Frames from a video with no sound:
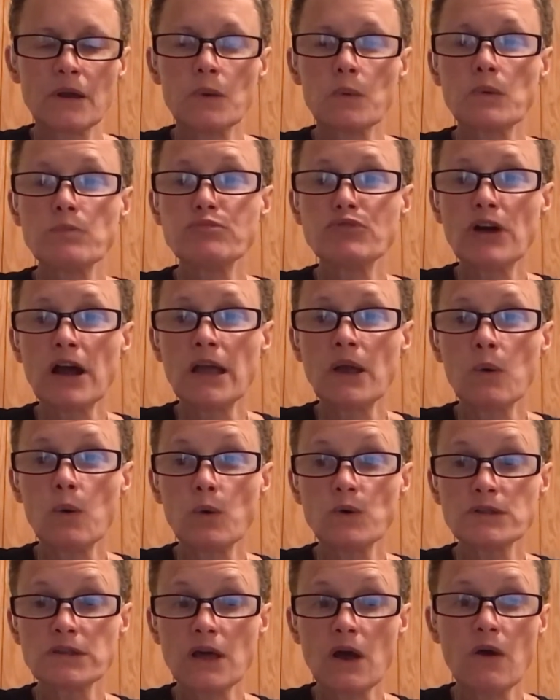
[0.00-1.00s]
We pray
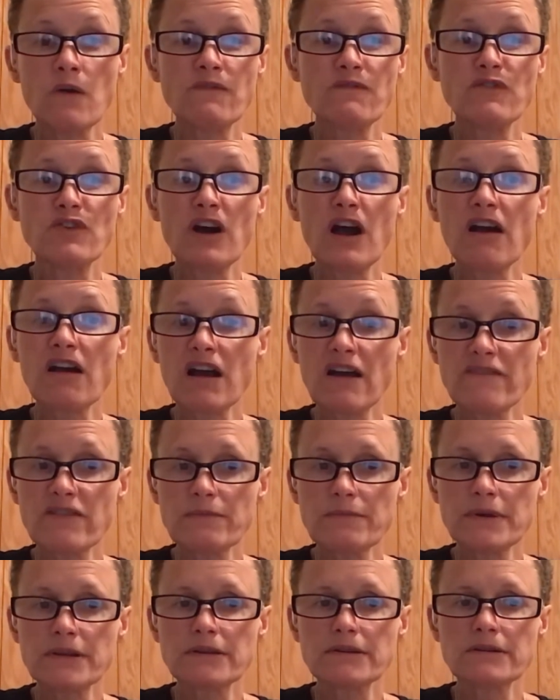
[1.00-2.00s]
also for our
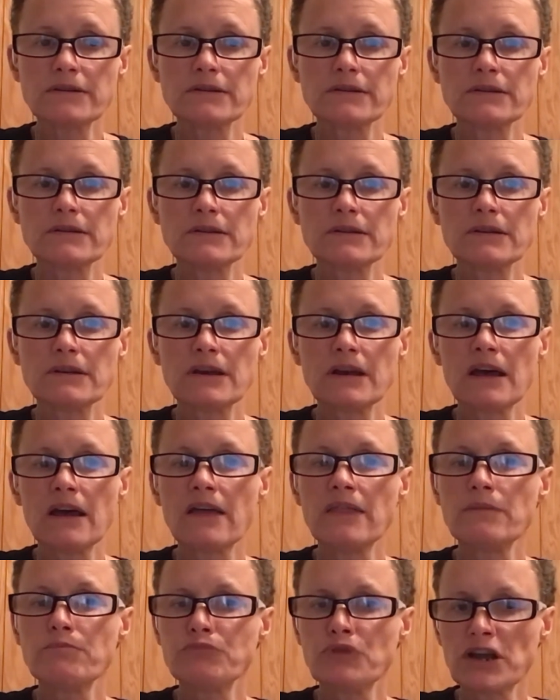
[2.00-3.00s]
government
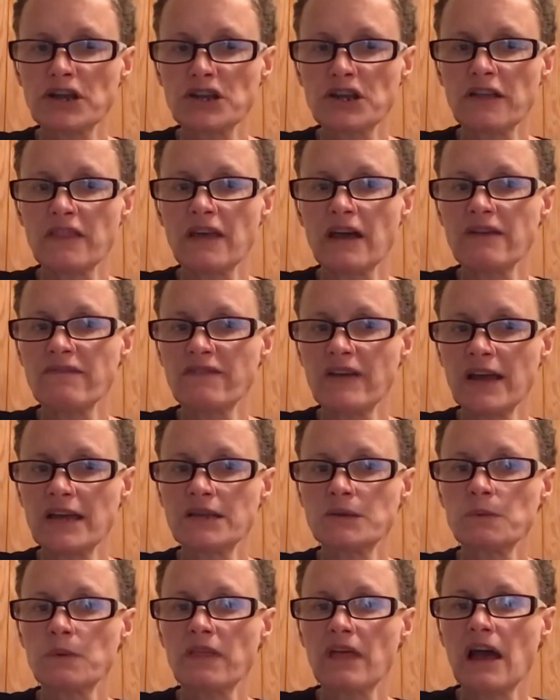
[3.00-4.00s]
and the pressure they
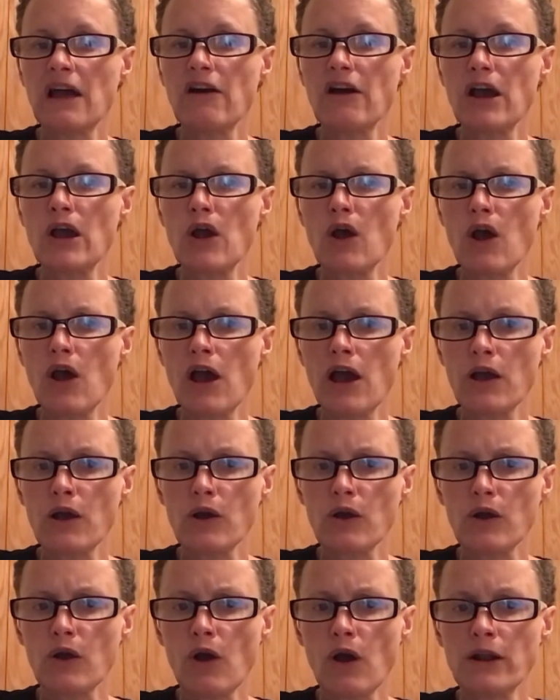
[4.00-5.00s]
face with our
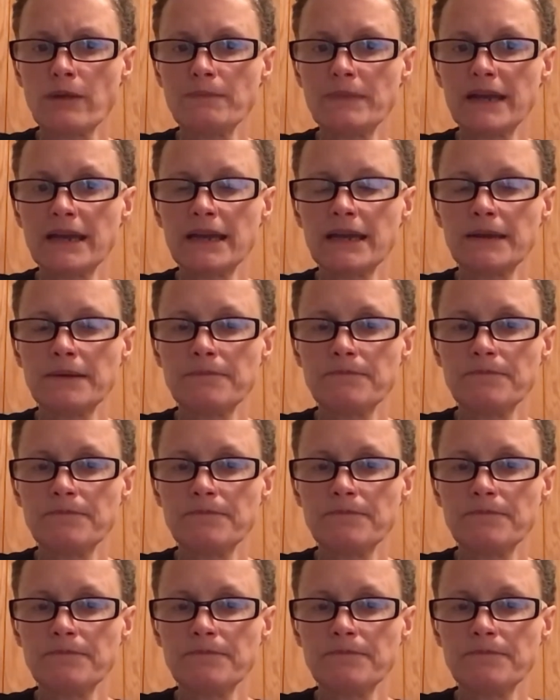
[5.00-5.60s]
economy.